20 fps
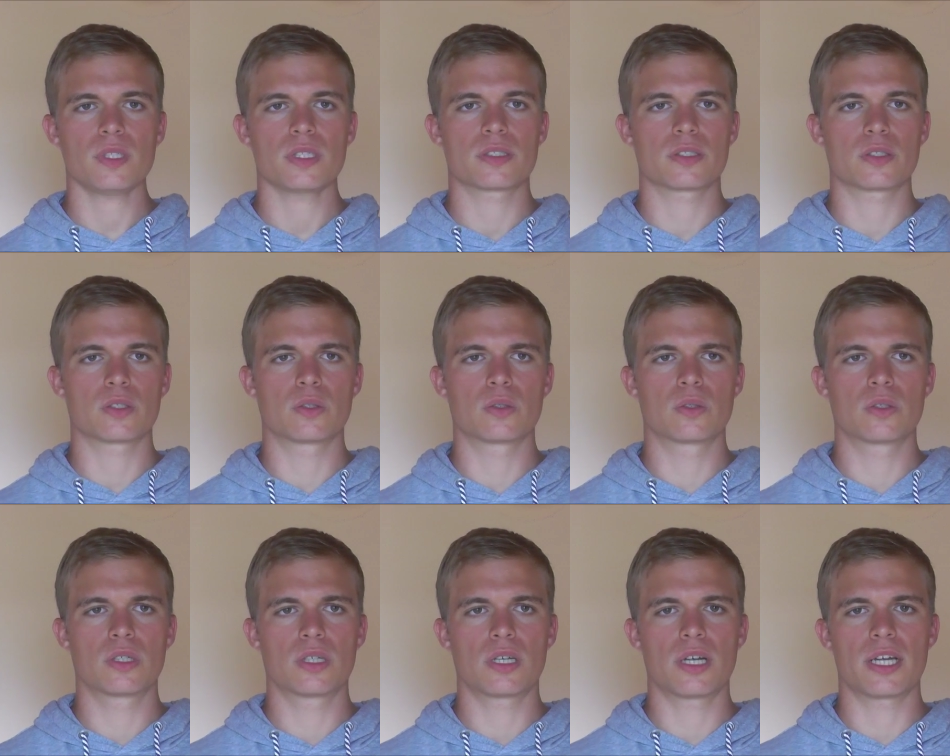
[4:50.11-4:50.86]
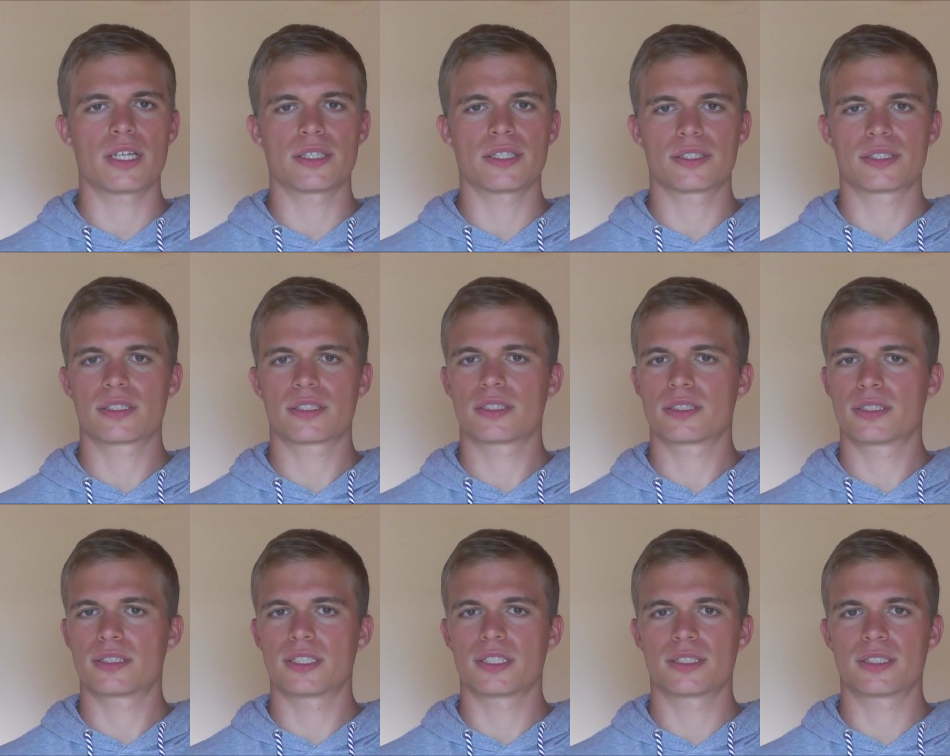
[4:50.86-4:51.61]
So, as
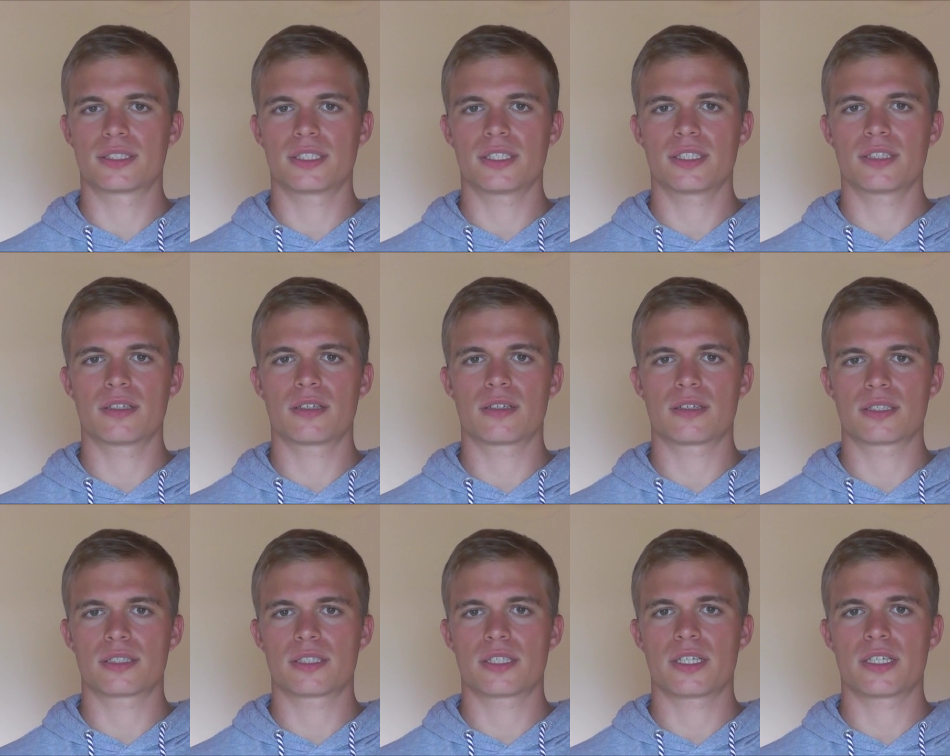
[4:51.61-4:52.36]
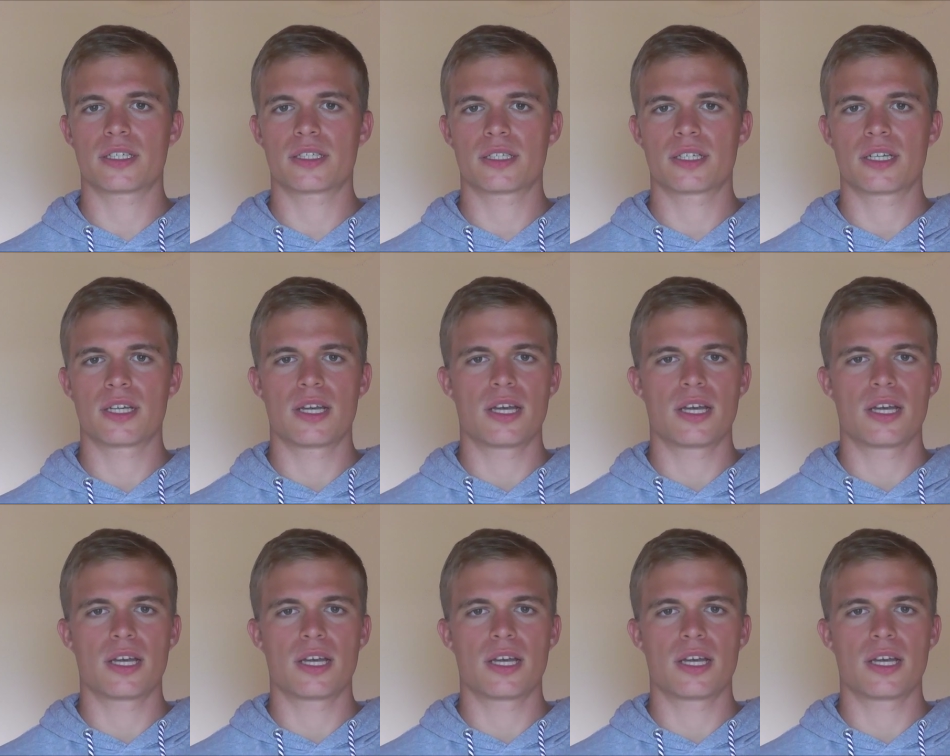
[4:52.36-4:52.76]
Zig Ziglar said,